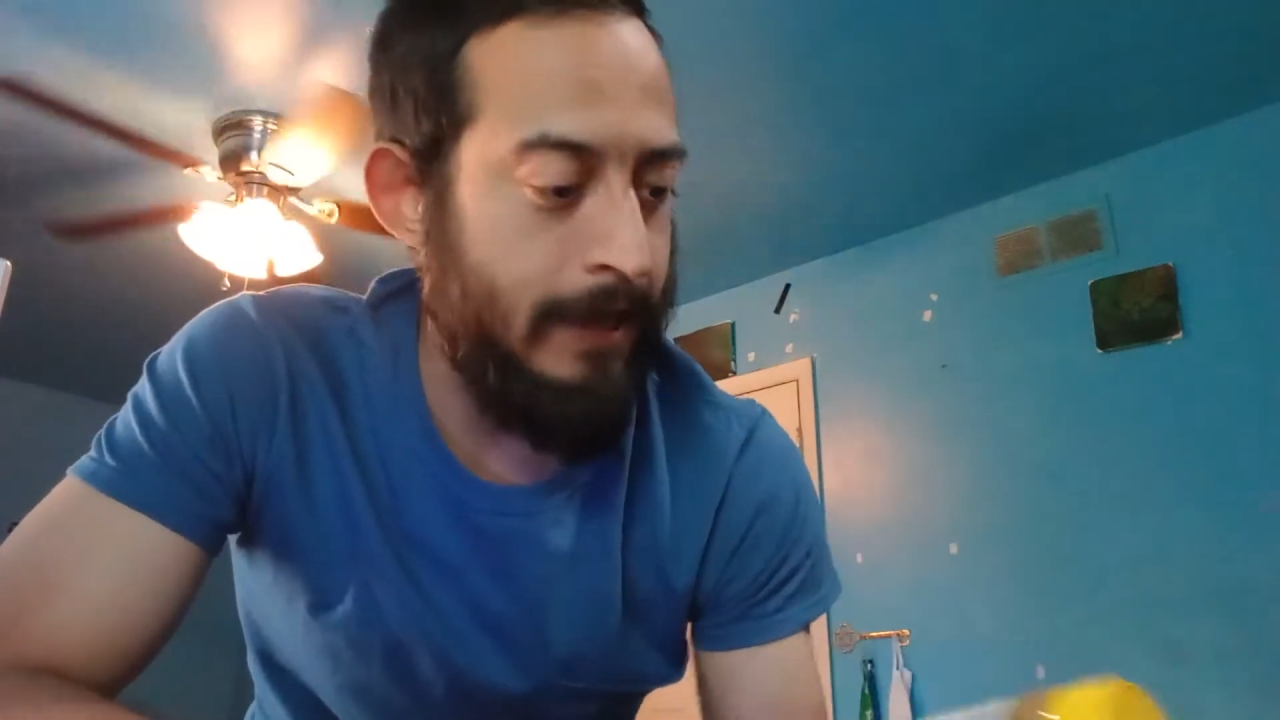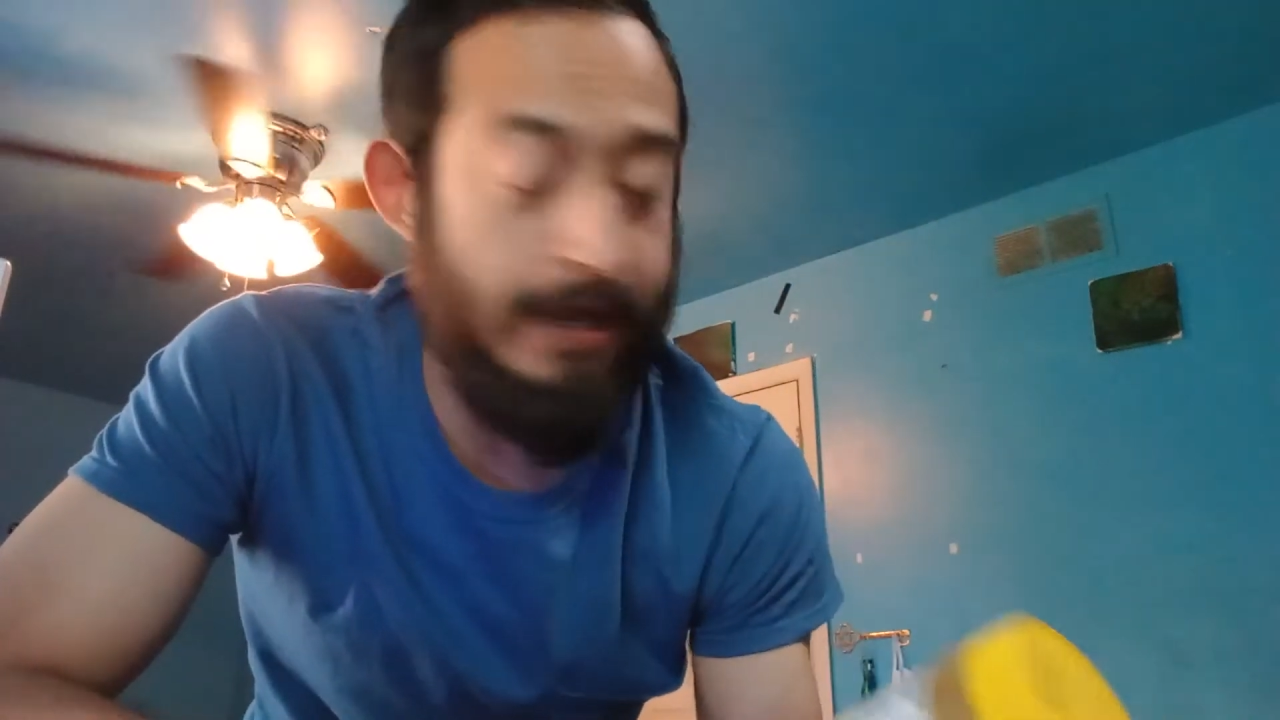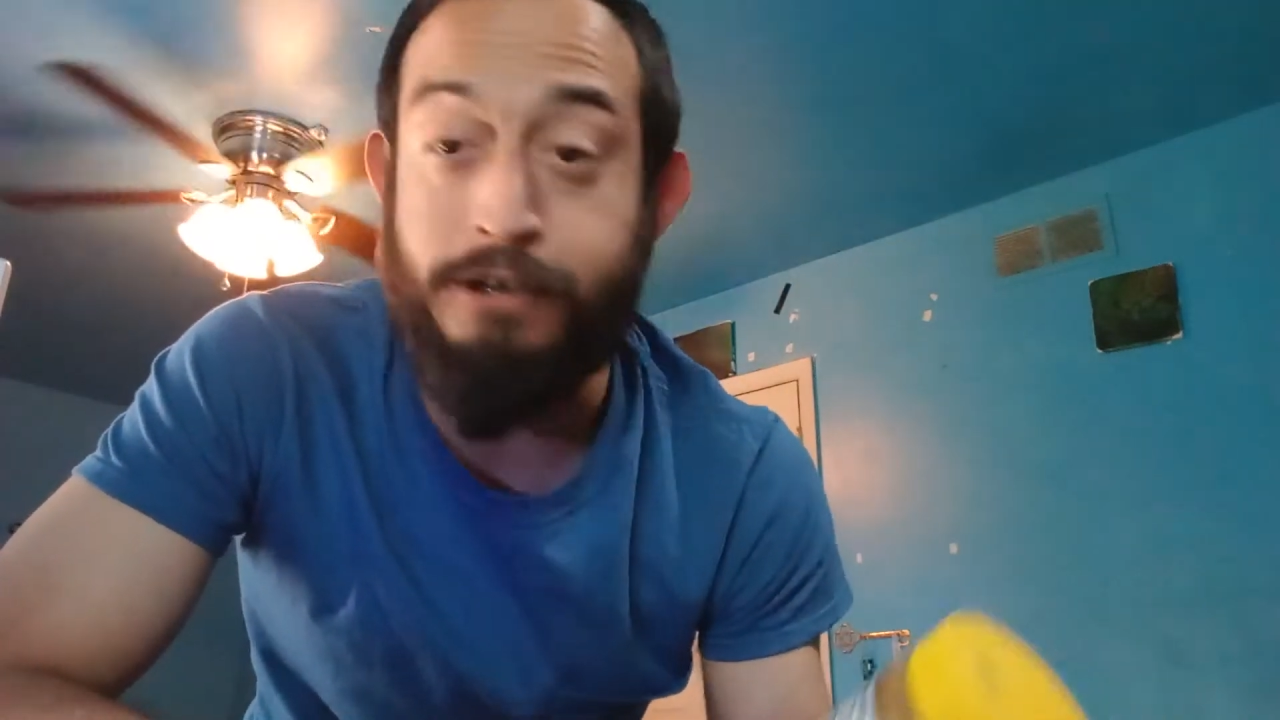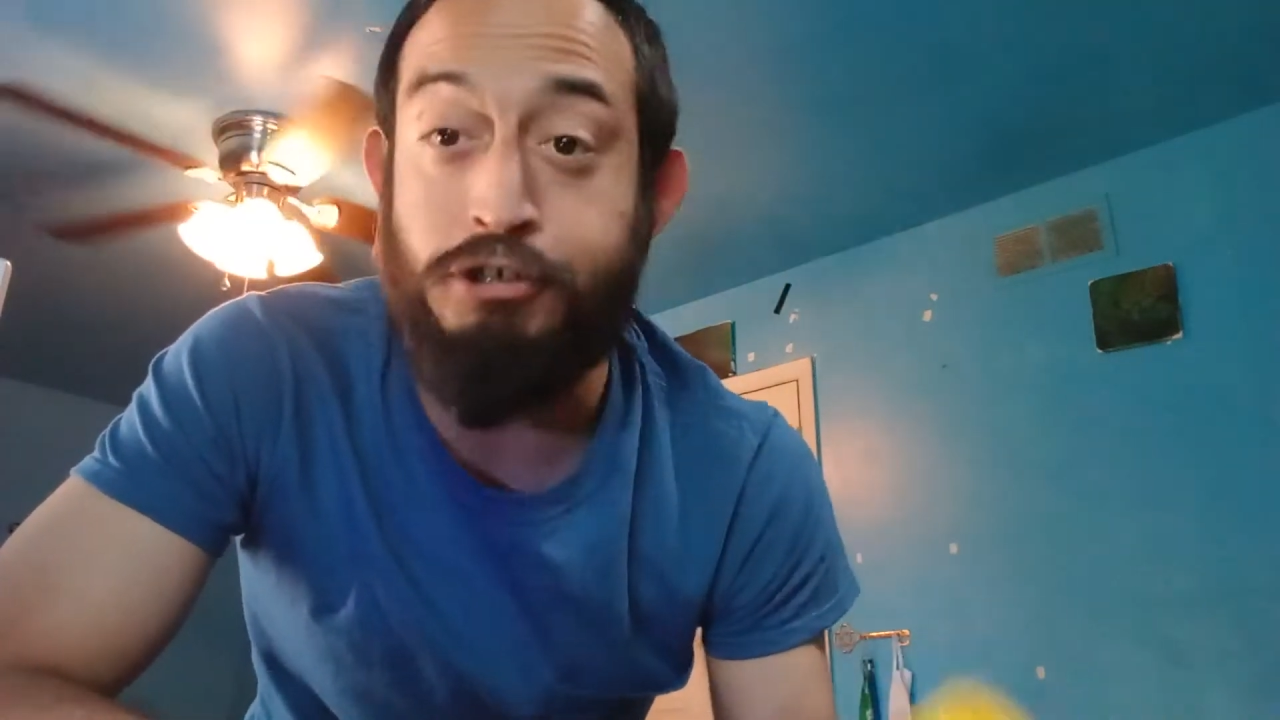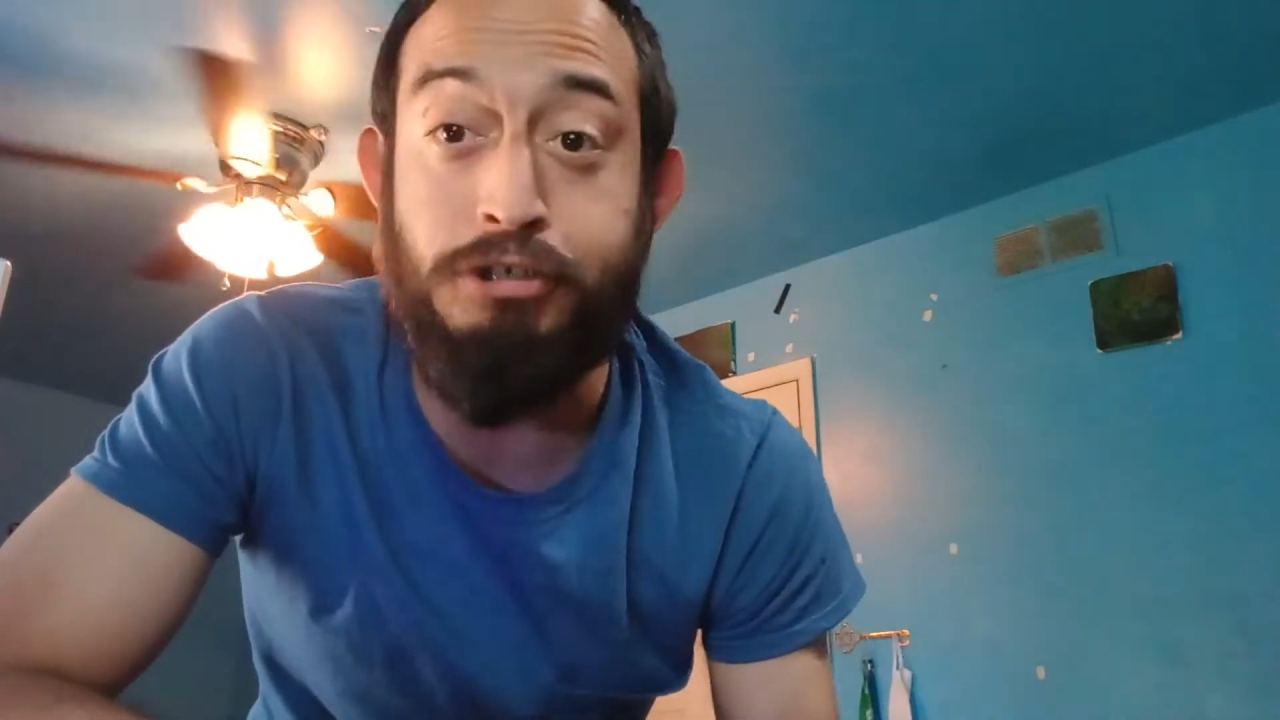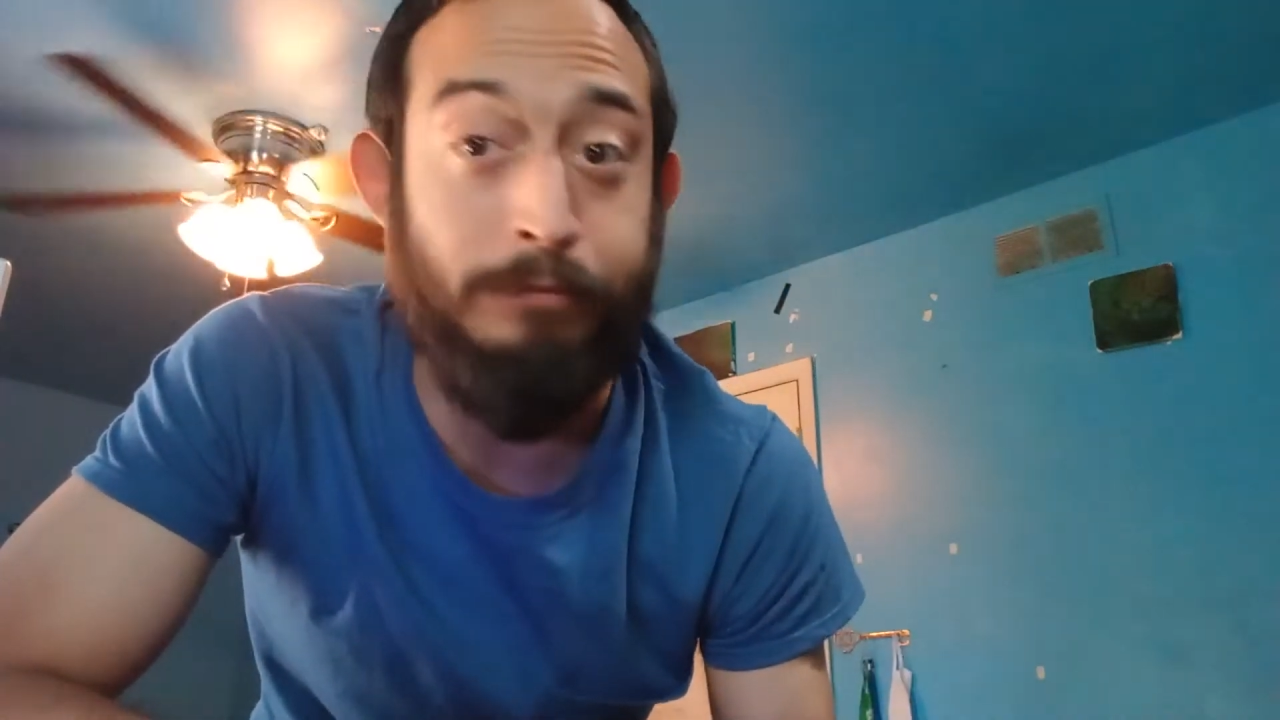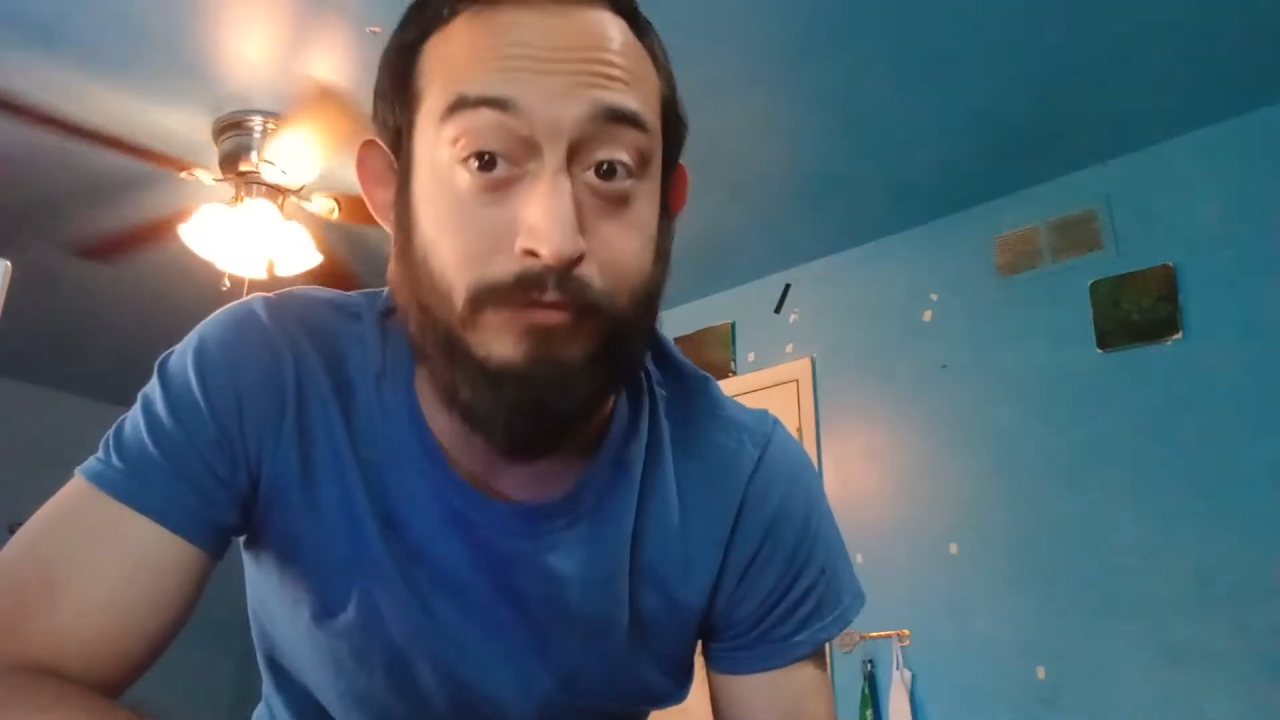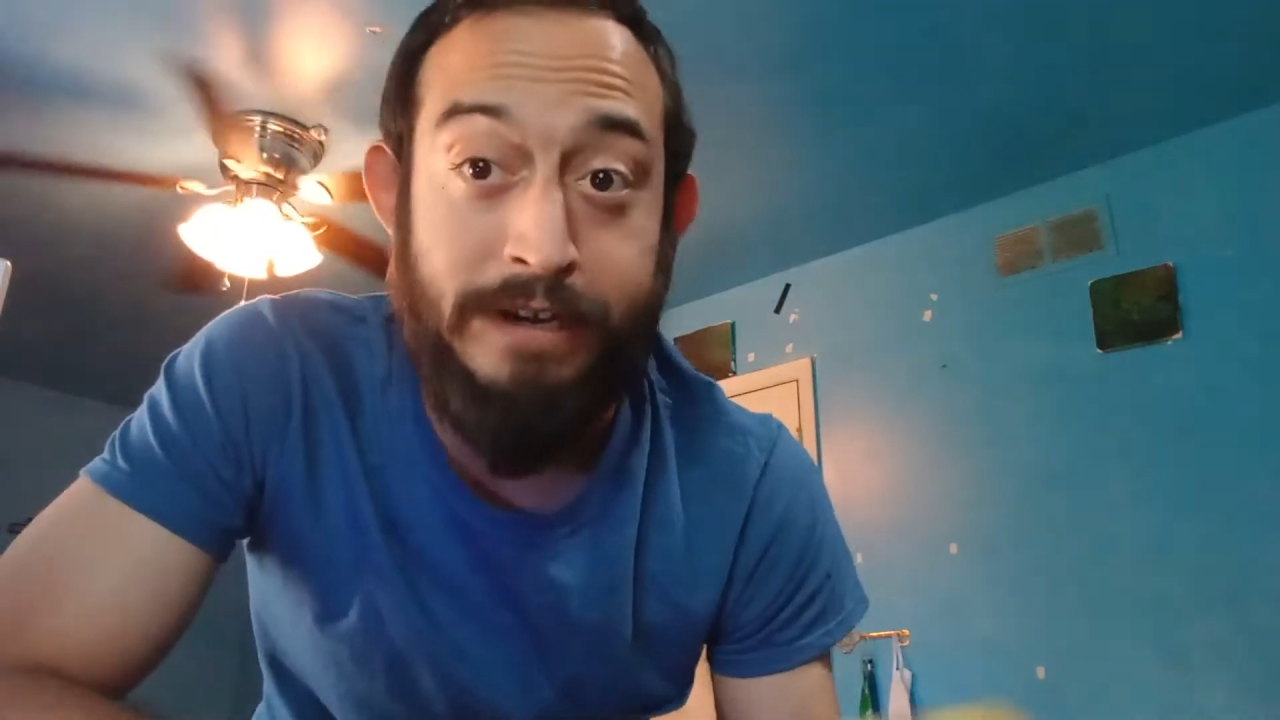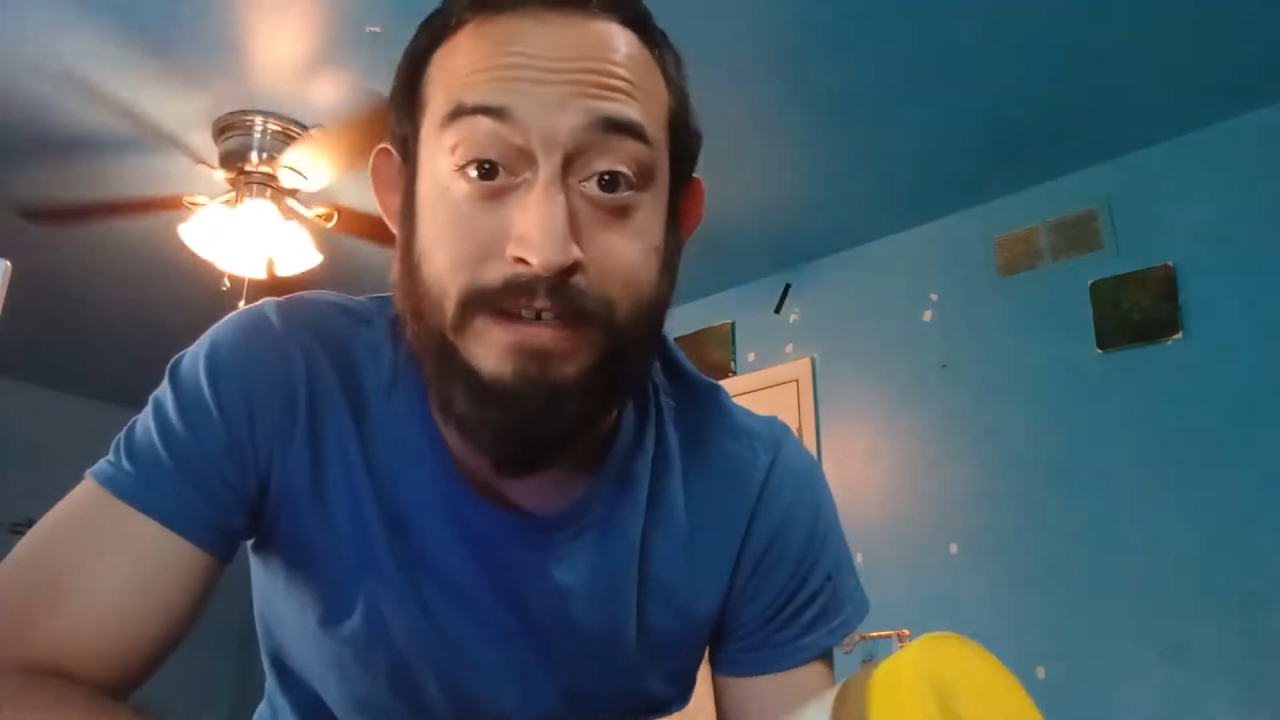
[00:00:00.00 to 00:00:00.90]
kind of jumped right